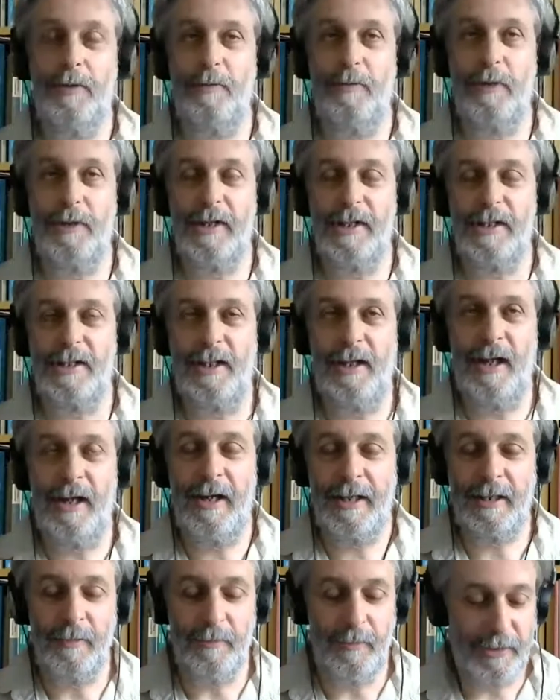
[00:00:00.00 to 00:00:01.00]
what it's
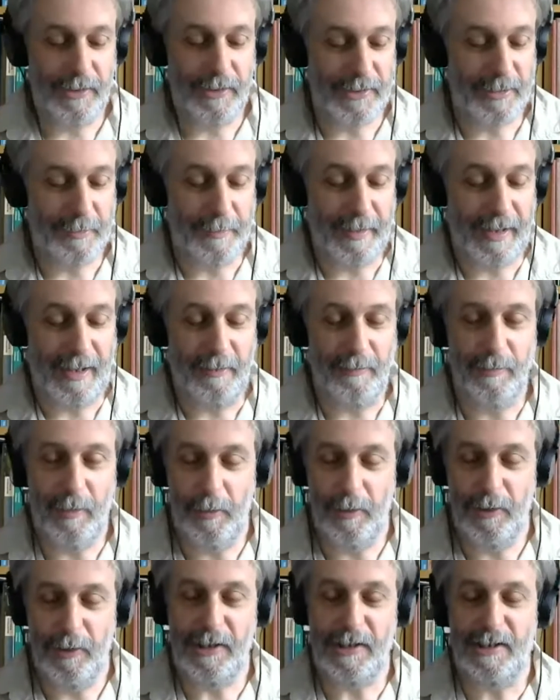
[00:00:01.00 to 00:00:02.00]
like and what it's about.
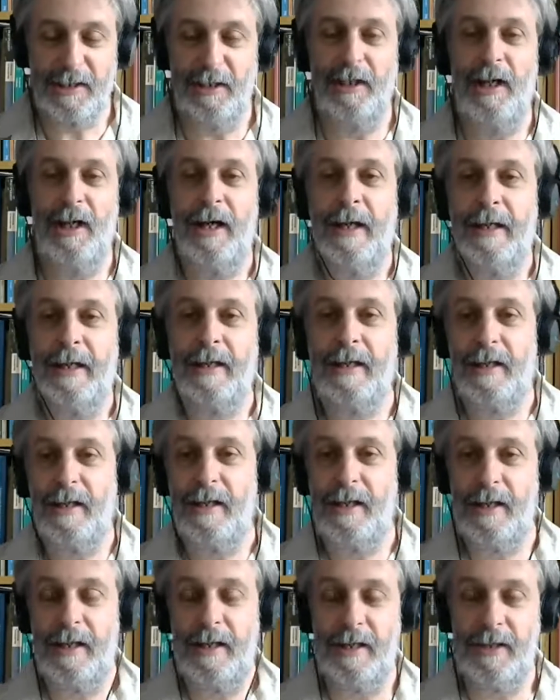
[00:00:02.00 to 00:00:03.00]
Well, what it's like
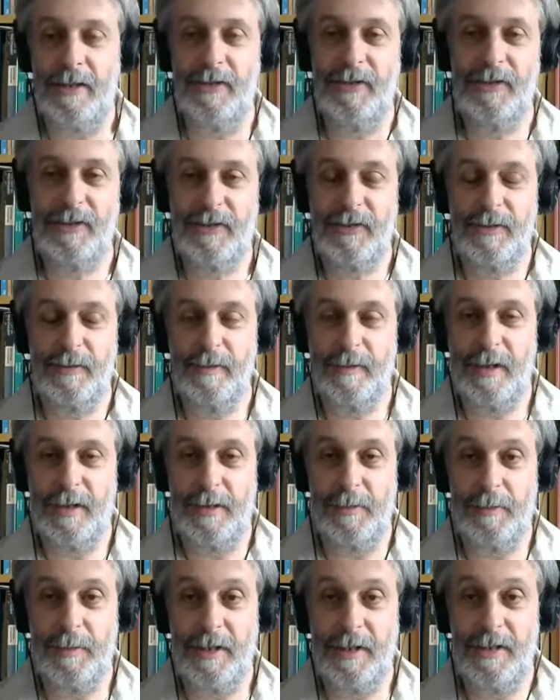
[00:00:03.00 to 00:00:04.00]
is
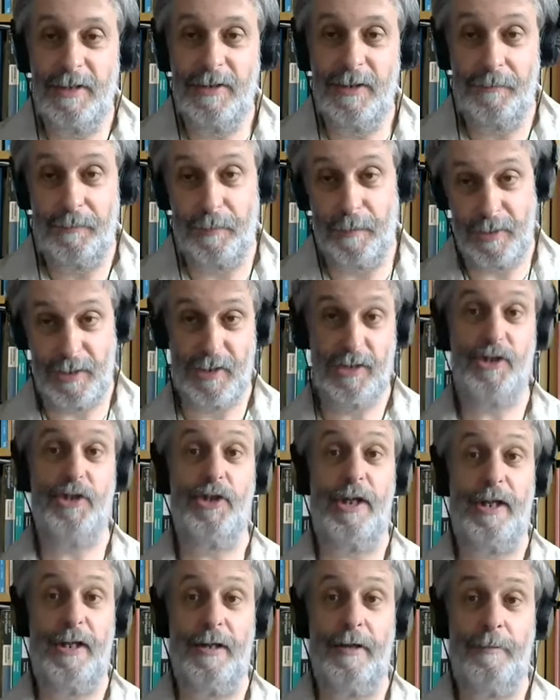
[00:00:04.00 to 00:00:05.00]
going to be different this
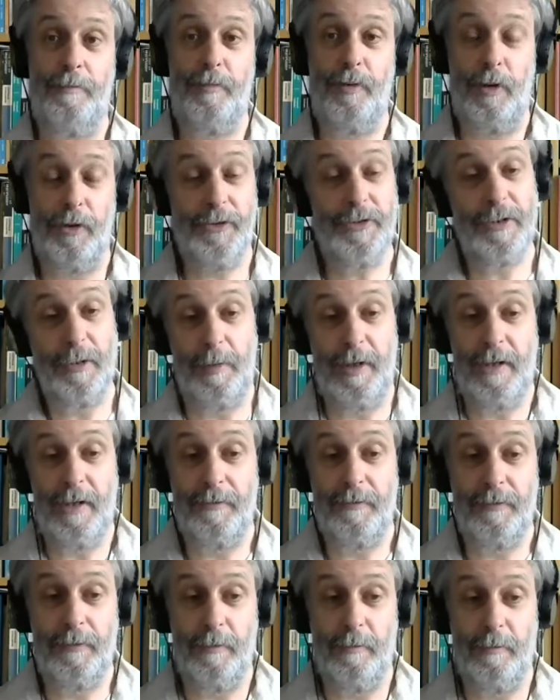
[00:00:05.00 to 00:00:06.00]
year, possibly
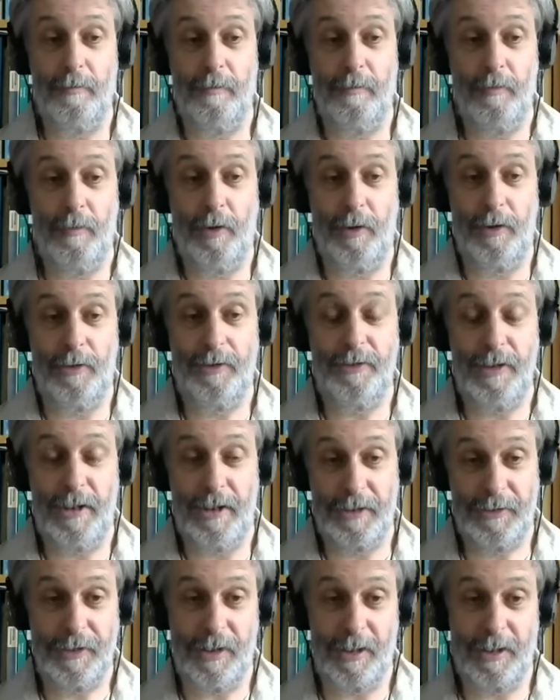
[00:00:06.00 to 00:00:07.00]
from what
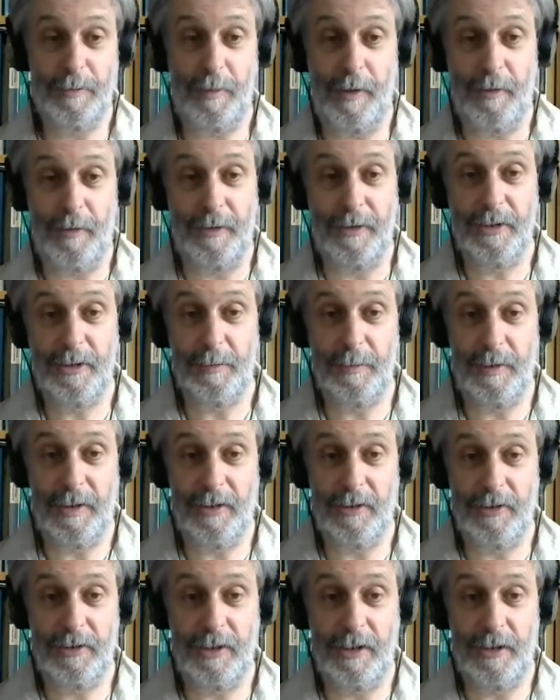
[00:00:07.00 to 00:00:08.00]
Darcy experienced,
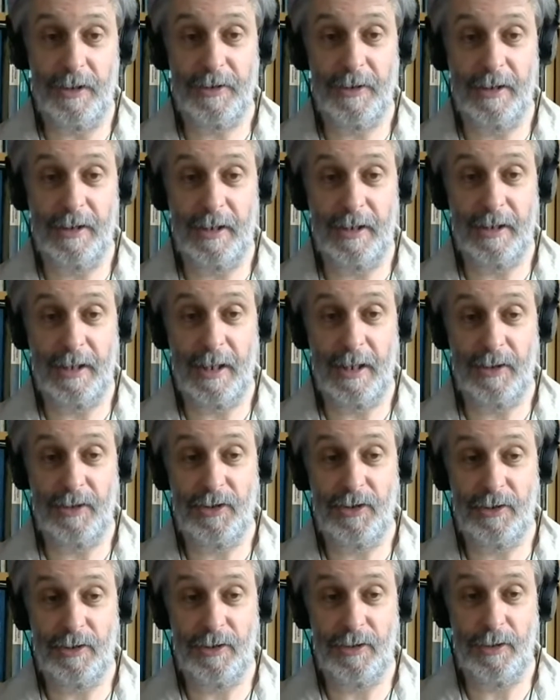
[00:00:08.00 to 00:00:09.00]
because Darcy, I
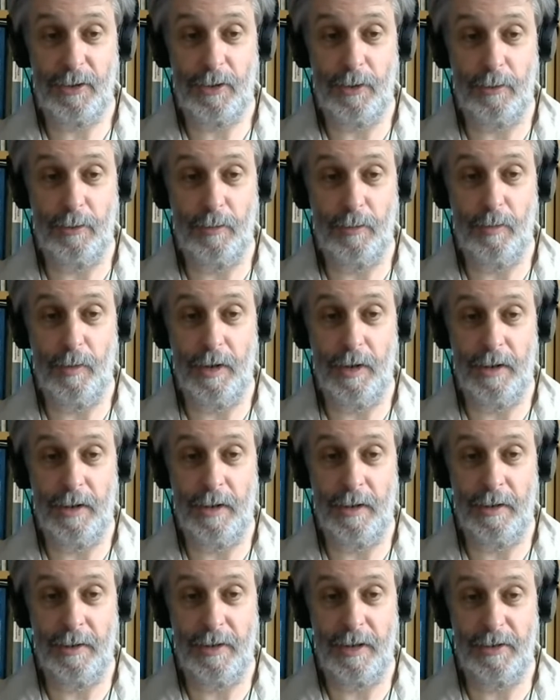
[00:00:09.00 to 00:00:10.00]
guess you
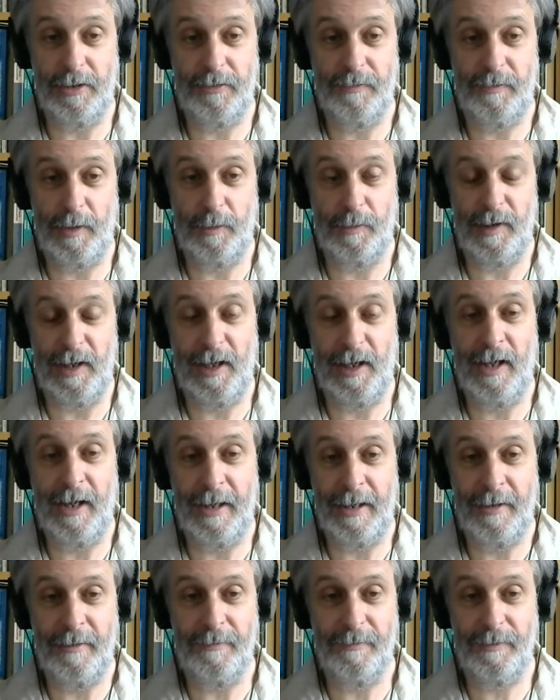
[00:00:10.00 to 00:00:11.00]
were interviewed
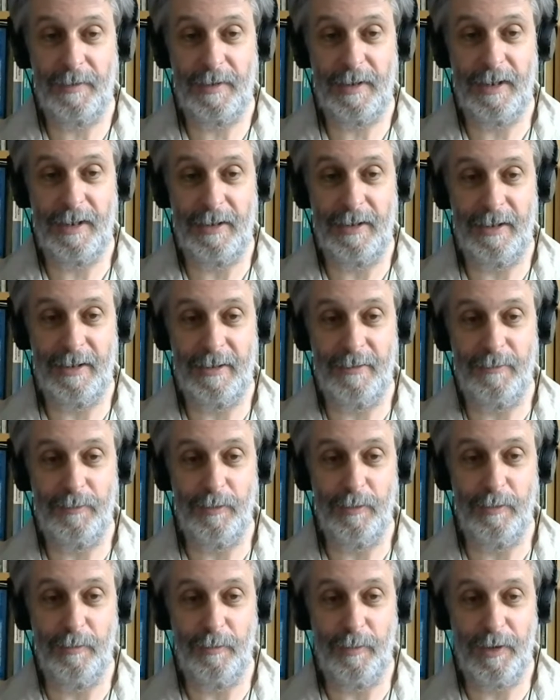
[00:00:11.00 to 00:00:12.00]
live in a
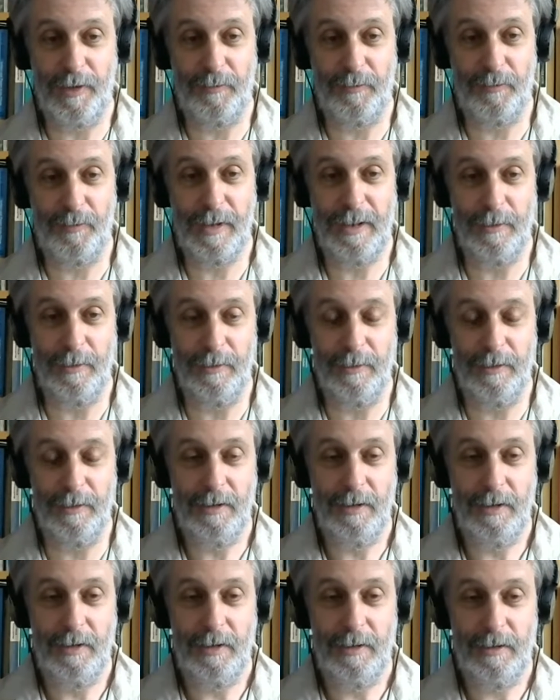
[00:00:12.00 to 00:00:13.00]
room with real,
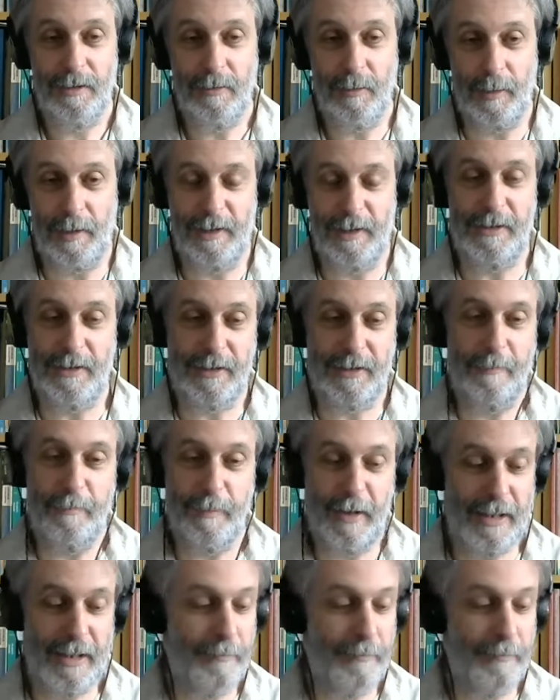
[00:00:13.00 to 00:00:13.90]
or at least they may